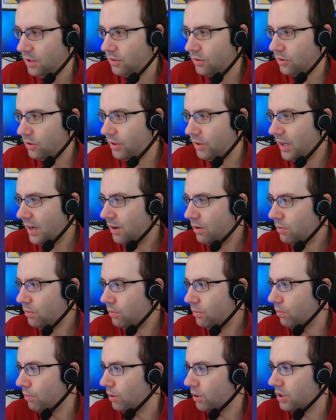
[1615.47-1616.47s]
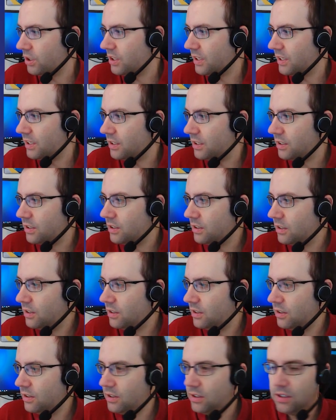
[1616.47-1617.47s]
So now we're going to
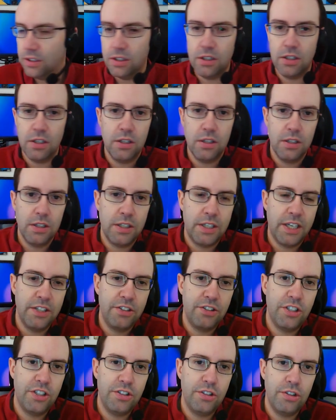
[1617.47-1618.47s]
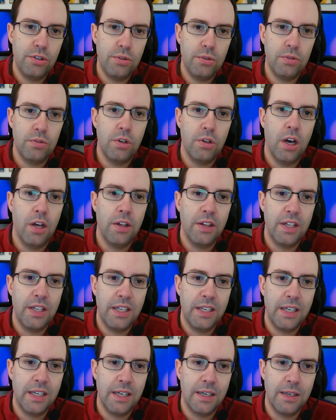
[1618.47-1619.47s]
continue on
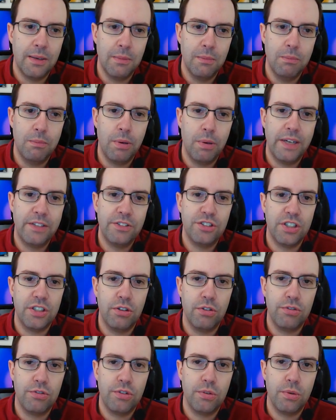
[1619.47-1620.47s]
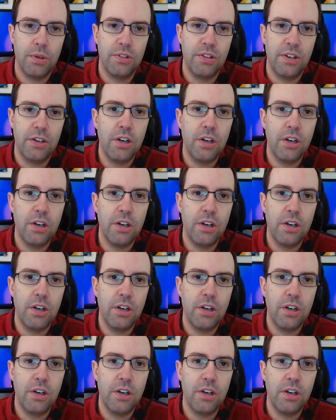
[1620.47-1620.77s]
the branch that goes towards